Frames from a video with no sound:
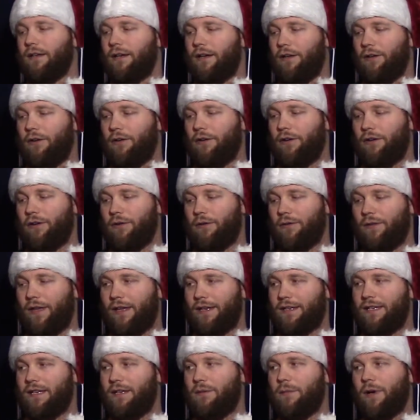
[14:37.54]
You already know that
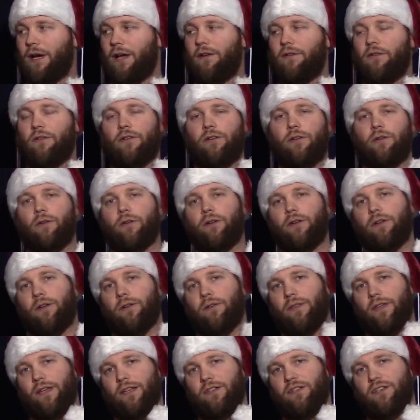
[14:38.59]
D minor, you already know
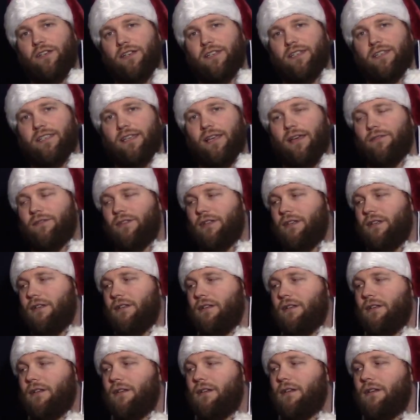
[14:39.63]
that
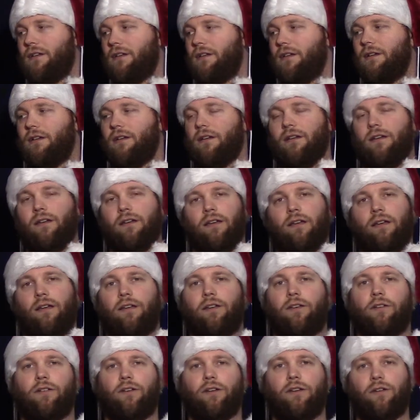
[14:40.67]
G7, and
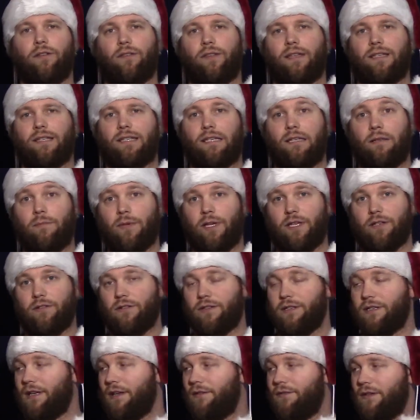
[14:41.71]
you already know that C major
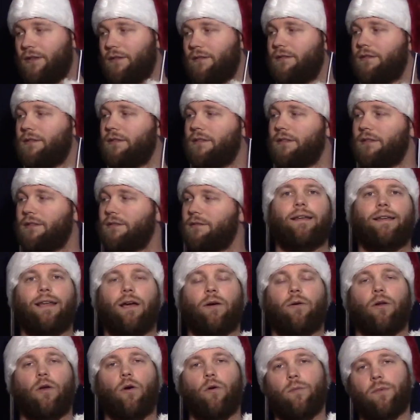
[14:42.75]
7.
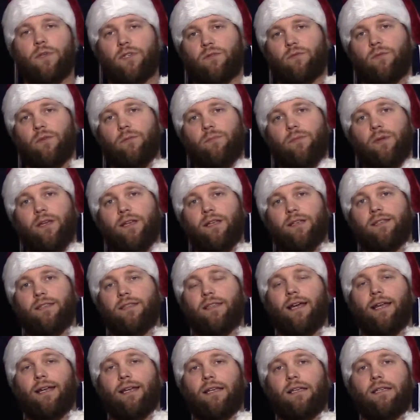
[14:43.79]
Now it almost repeats
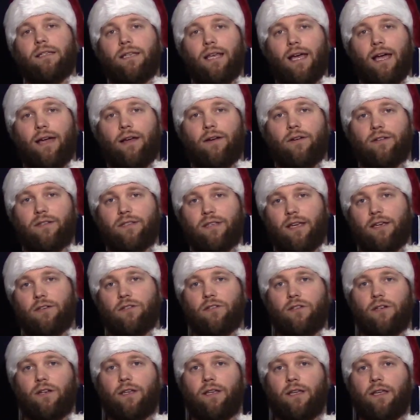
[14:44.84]
that entire
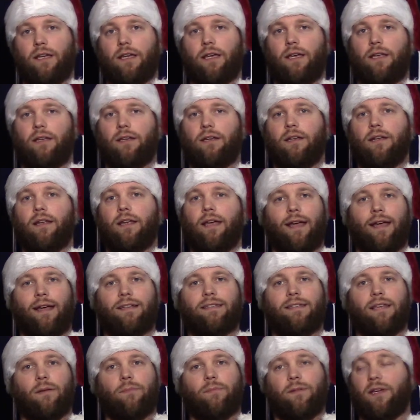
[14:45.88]
section again,
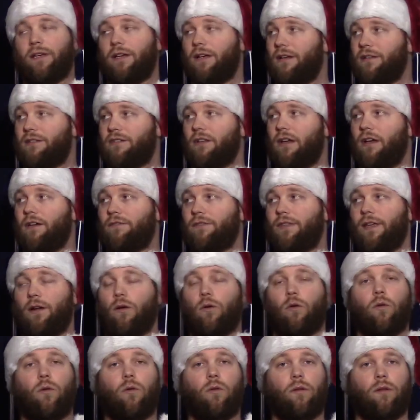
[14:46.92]
except it cuts off that
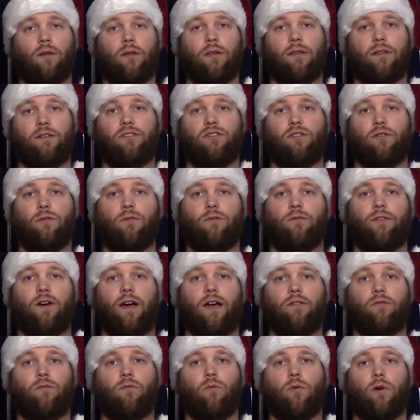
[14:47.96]
whole 2,
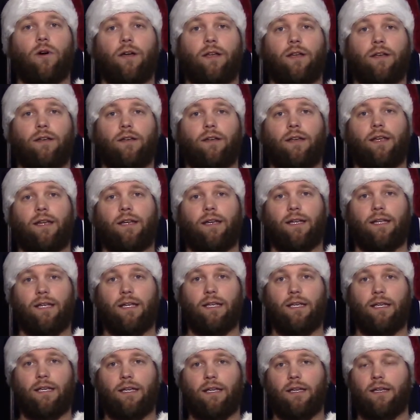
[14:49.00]
5, 1 in
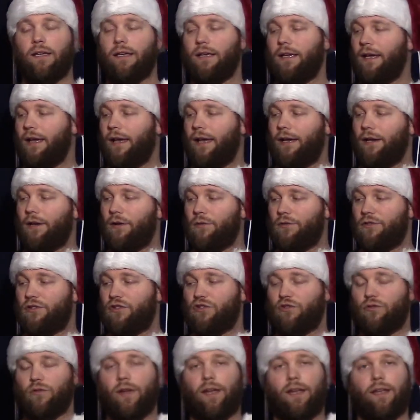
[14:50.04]
E and goes
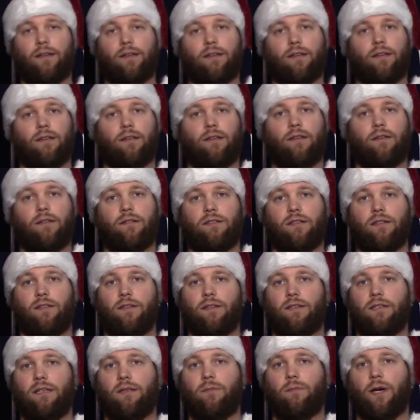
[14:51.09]
straight to the
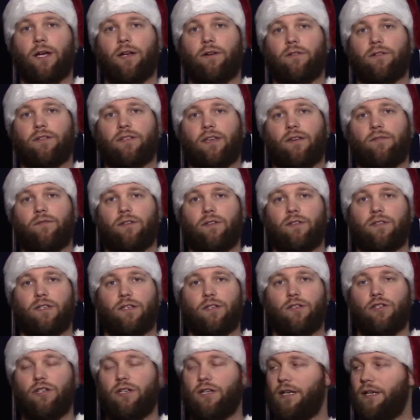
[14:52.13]
D minor 7 to
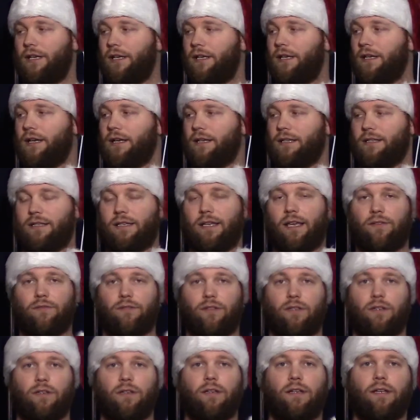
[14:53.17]

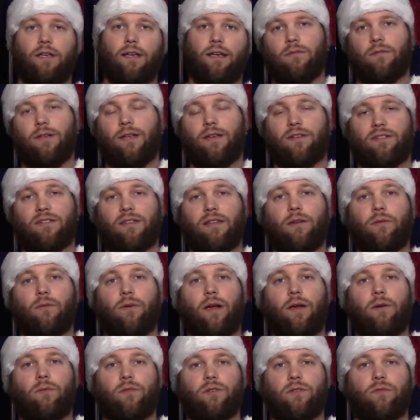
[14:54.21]
G7. Now Sleigh
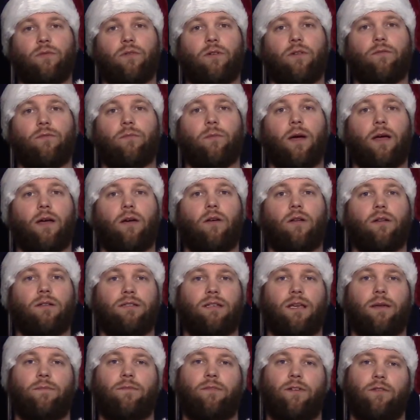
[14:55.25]
Ride was one of my
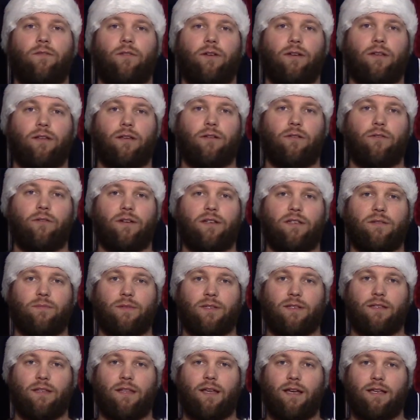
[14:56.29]
all-time favorite
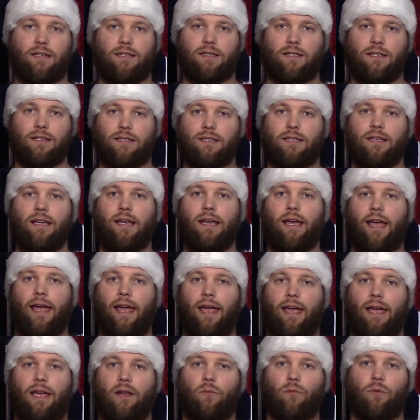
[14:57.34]
Christmas classics,
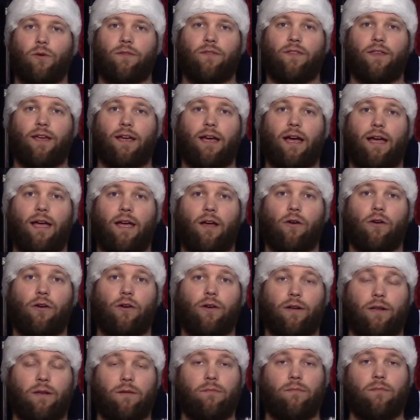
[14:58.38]
And one thing I
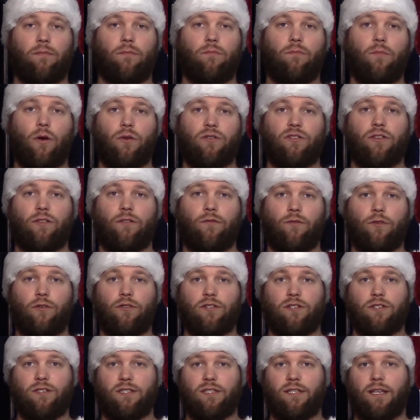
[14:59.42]
heard in most of the
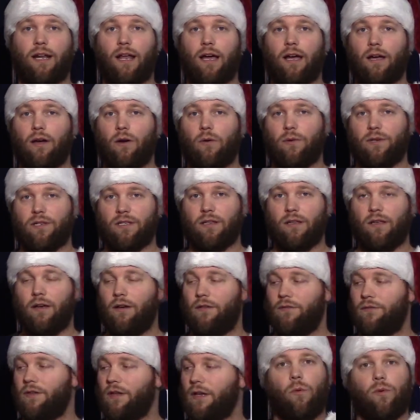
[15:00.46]
versions that I always
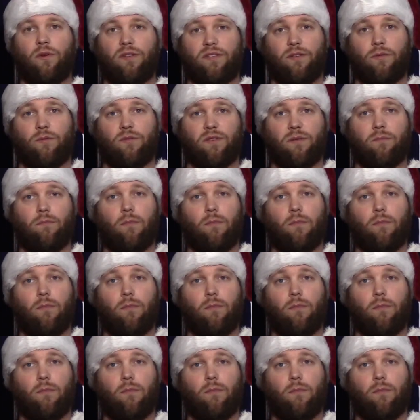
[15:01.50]
loved was there was a